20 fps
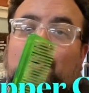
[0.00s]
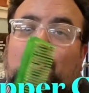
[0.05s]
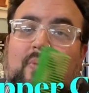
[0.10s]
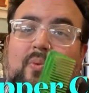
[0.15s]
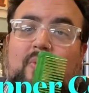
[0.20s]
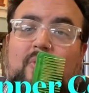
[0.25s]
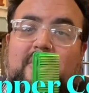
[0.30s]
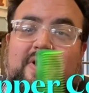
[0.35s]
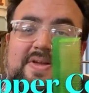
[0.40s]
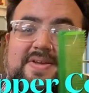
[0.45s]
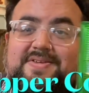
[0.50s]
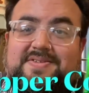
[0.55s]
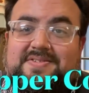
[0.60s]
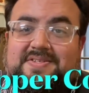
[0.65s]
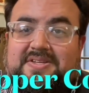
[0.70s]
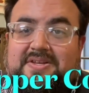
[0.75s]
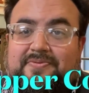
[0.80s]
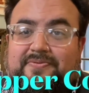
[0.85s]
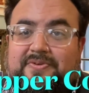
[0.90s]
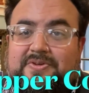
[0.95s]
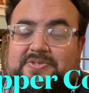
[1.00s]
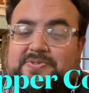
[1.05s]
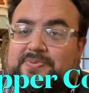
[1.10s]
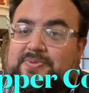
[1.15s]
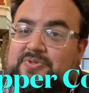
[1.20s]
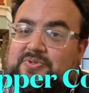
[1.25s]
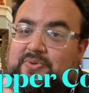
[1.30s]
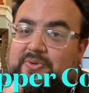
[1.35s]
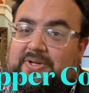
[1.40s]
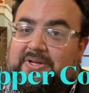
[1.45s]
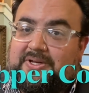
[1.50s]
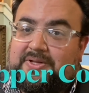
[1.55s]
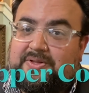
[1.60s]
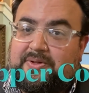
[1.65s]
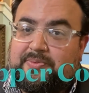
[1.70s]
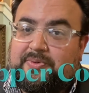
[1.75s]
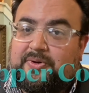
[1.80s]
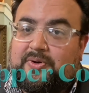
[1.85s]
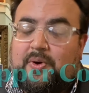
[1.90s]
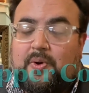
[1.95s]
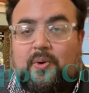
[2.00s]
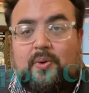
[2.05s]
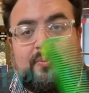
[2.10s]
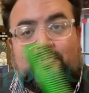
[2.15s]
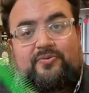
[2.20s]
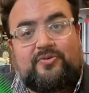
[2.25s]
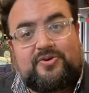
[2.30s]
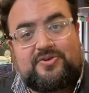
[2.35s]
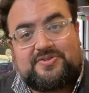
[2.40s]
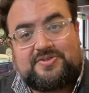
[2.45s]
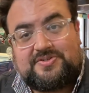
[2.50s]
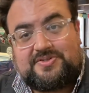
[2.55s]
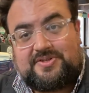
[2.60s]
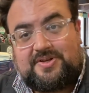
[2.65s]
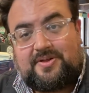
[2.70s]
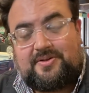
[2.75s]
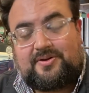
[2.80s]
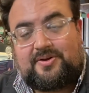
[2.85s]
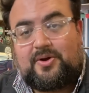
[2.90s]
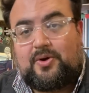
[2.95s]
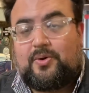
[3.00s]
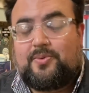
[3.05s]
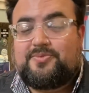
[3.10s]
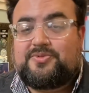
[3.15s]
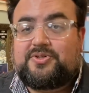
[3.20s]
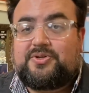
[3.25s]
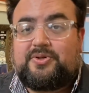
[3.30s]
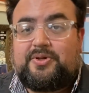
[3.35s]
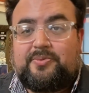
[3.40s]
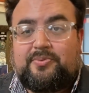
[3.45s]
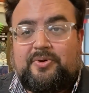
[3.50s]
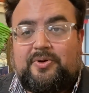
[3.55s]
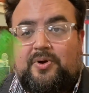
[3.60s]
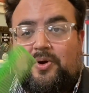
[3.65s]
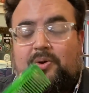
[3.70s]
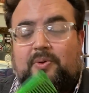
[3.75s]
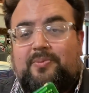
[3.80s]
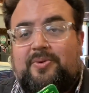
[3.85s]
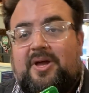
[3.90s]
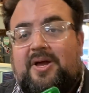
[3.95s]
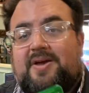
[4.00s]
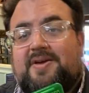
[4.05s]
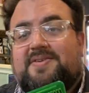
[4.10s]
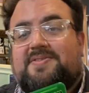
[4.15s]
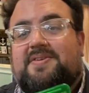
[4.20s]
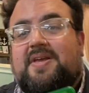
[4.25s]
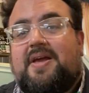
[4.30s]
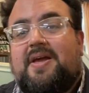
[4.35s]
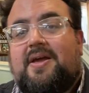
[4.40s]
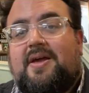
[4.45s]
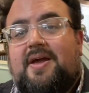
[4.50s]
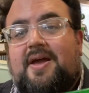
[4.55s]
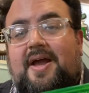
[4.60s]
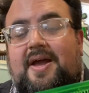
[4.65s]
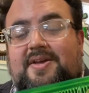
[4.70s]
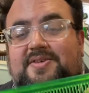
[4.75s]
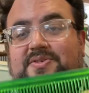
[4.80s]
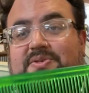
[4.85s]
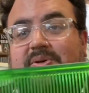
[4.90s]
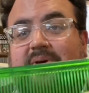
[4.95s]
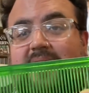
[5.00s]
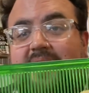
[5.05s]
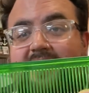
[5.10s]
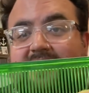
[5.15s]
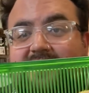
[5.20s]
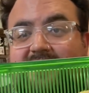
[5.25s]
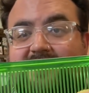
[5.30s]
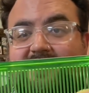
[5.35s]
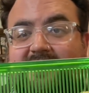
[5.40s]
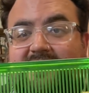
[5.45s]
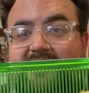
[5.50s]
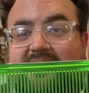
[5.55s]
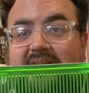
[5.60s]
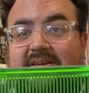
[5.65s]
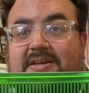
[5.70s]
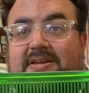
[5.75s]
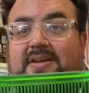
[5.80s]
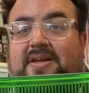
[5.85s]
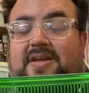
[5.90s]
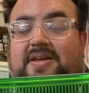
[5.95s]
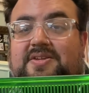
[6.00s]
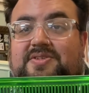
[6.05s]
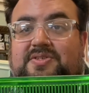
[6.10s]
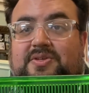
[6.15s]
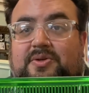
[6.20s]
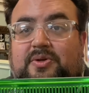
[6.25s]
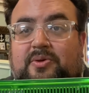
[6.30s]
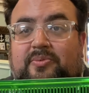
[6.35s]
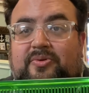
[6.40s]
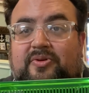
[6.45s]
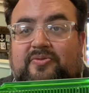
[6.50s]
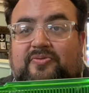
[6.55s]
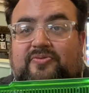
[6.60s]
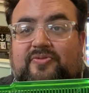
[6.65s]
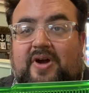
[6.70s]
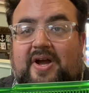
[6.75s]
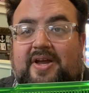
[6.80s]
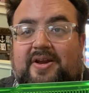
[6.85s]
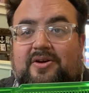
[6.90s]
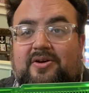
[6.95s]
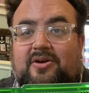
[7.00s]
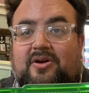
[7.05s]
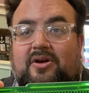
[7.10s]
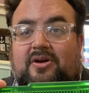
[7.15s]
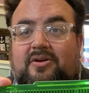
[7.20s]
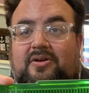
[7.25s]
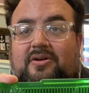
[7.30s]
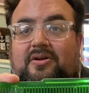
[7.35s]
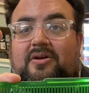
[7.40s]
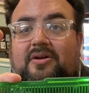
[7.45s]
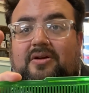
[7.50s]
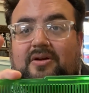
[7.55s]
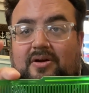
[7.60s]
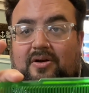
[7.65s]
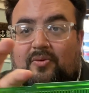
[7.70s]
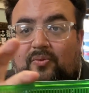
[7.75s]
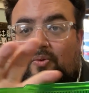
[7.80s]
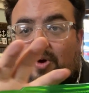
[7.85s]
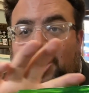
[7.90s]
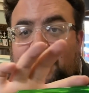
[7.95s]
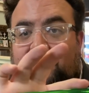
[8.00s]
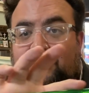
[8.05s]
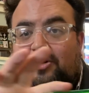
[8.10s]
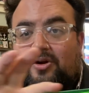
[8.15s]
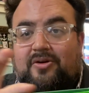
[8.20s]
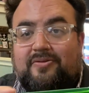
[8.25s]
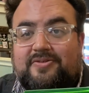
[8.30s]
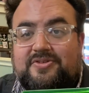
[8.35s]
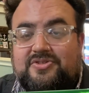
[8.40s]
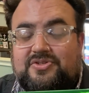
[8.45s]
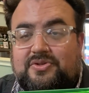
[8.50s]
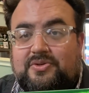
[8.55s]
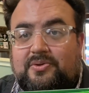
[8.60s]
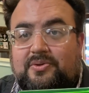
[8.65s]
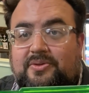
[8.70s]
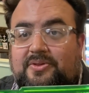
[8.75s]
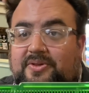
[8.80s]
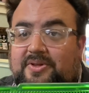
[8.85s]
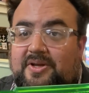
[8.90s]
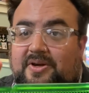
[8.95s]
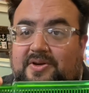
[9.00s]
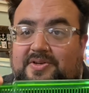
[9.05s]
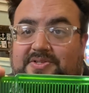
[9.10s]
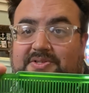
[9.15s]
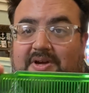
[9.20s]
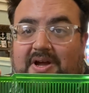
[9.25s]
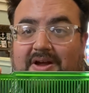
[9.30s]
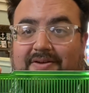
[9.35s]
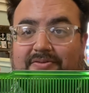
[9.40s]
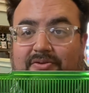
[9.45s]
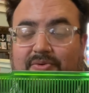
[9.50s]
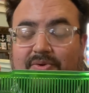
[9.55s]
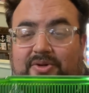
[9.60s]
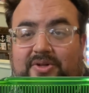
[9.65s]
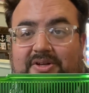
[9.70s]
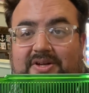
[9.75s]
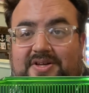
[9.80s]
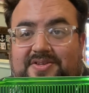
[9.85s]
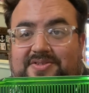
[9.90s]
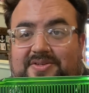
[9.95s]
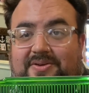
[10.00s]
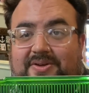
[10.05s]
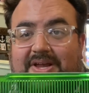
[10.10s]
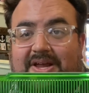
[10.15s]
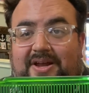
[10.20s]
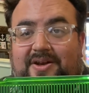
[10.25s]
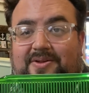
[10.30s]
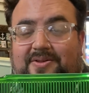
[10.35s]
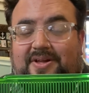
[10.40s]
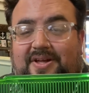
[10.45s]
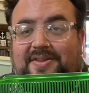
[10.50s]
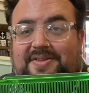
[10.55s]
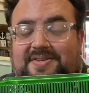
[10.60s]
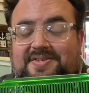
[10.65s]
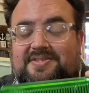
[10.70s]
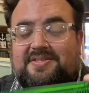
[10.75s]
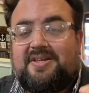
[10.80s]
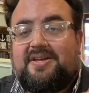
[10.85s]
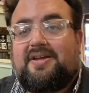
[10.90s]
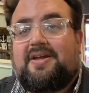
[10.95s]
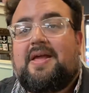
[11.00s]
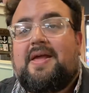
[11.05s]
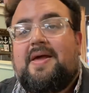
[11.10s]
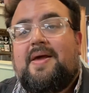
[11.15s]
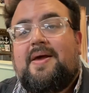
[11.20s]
What is the difference between a clipper comb versus the other combs? Clipper comb, guys, as you guys can see, it is a little bit finer or wider of a tooth. You also have a really nice little handle on this thing.